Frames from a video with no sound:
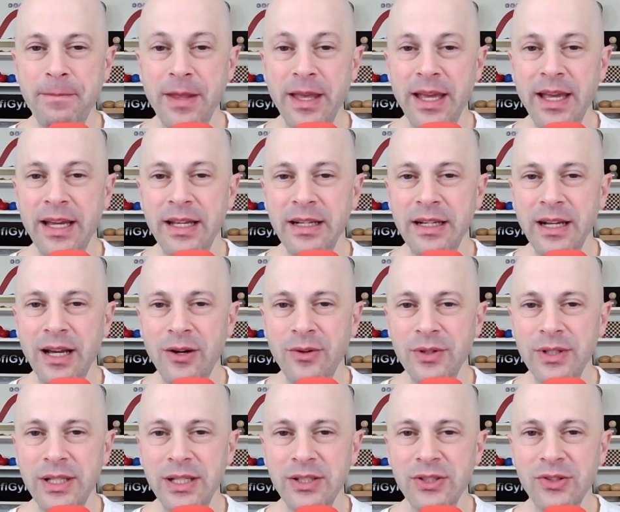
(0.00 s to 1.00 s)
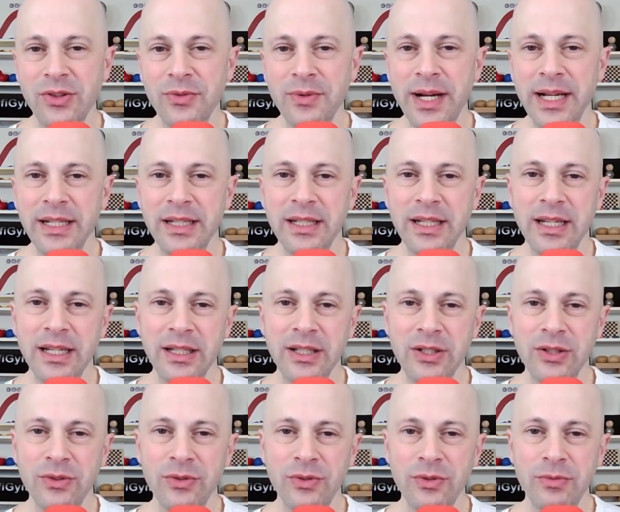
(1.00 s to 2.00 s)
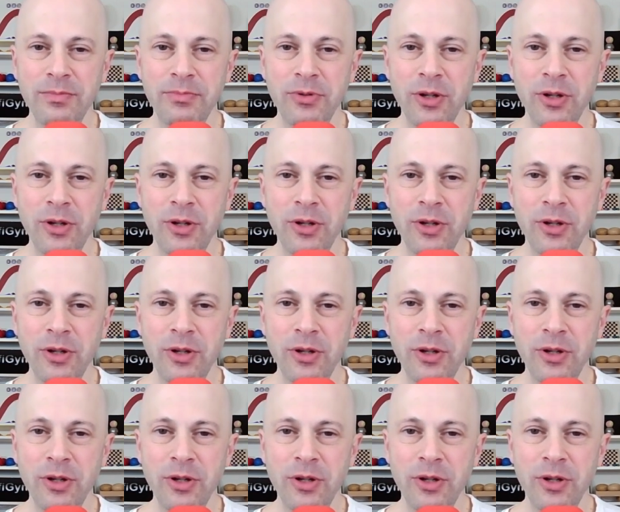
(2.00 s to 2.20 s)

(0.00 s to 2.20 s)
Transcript: And now he's threatening to